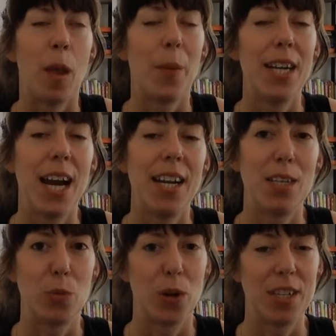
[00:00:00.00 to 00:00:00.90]
My dad
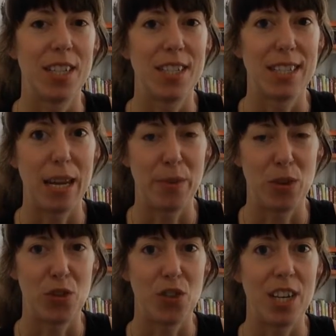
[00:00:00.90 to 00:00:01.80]
has worked in the same
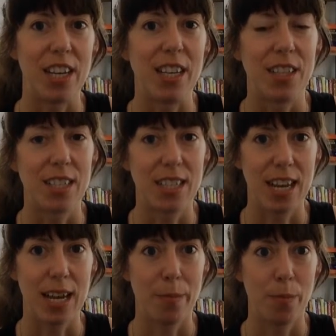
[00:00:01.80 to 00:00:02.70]
industry, in the
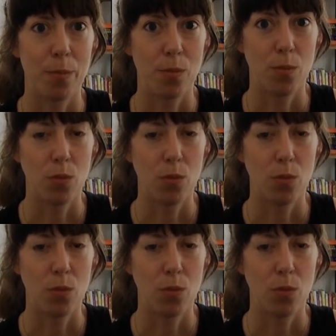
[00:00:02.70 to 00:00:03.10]
same